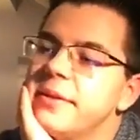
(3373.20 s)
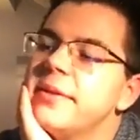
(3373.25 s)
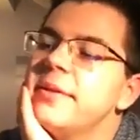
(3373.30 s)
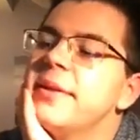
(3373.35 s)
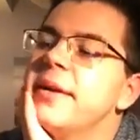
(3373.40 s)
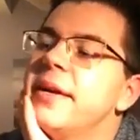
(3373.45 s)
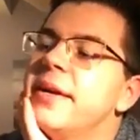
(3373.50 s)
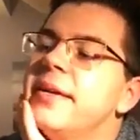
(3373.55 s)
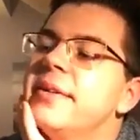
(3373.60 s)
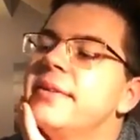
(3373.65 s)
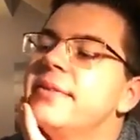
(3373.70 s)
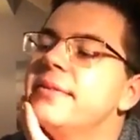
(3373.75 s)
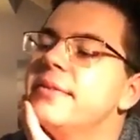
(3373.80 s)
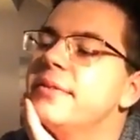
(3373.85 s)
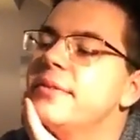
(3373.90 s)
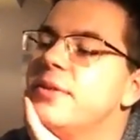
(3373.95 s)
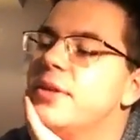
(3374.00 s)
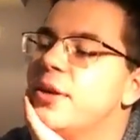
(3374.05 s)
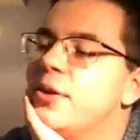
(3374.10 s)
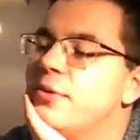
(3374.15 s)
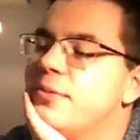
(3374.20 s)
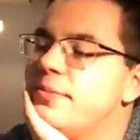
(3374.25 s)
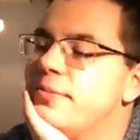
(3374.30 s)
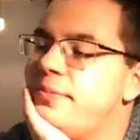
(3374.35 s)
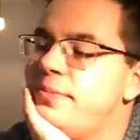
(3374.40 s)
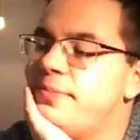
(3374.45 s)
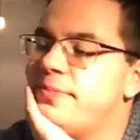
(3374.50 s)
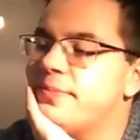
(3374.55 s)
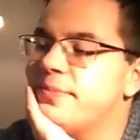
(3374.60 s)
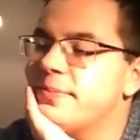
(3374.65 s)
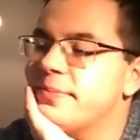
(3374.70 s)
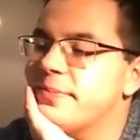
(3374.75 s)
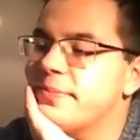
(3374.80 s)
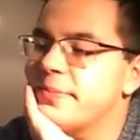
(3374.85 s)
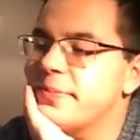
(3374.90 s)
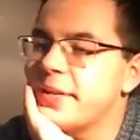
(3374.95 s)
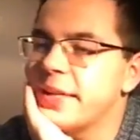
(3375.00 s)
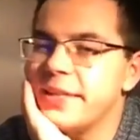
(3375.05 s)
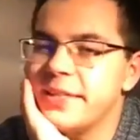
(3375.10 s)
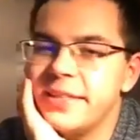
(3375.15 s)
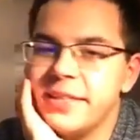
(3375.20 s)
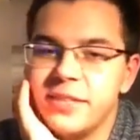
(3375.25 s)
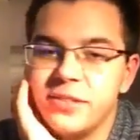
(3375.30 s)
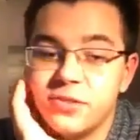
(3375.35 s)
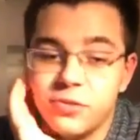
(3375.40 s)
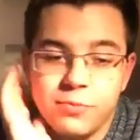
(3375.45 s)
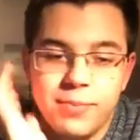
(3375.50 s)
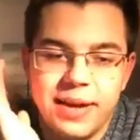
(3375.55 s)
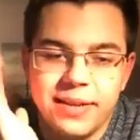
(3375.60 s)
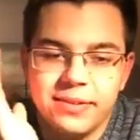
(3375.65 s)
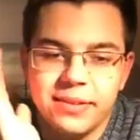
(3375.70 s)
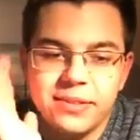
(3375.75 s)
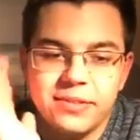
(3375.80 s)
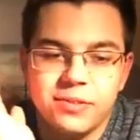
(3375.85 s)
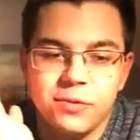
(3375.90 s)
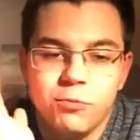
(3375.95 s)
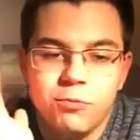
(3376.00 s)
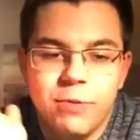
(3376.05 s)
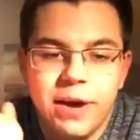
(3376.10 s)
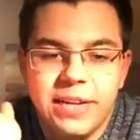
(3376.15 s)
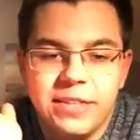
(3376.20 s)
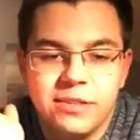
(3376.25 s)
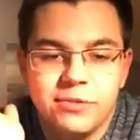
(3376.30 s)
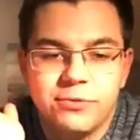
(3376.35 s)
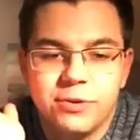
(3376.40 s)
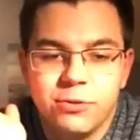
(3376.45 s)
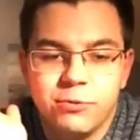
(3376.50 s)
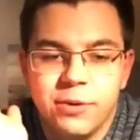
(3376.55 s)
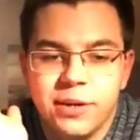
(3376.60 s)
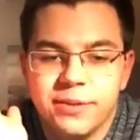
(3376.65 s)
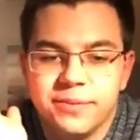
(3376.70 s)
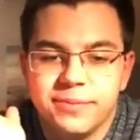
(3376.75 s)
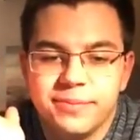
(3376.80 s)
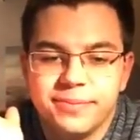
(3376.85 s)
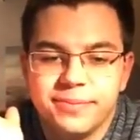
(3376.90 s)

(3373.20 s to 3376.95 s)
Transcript: Then, you know, then the instrumental is a way different one.